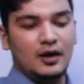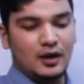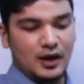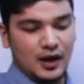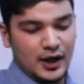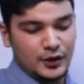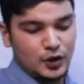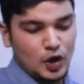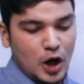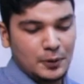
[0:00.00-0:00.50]

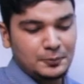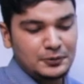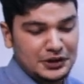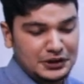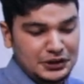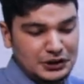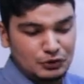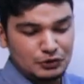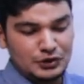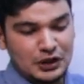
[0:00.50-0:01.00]
adopt the
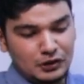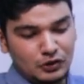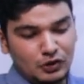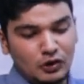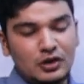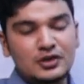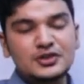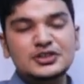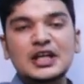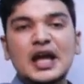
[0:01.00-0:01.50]
new
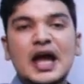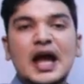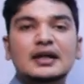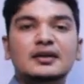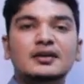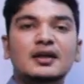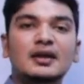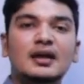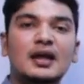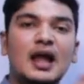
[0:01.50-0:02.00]
technology at
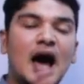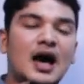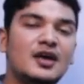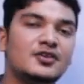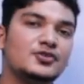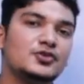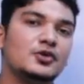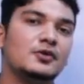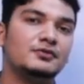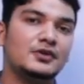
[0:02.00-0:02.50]
the
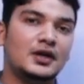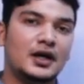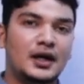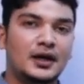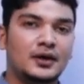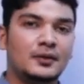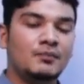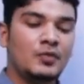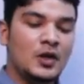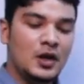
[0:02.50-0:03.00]
last of the
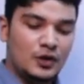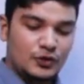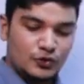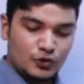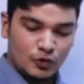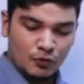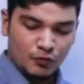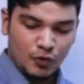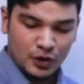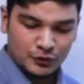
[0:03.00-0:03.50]
end.
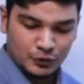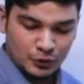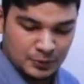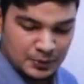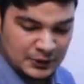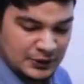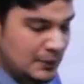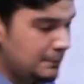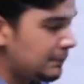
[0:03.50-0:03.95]
So, what would be the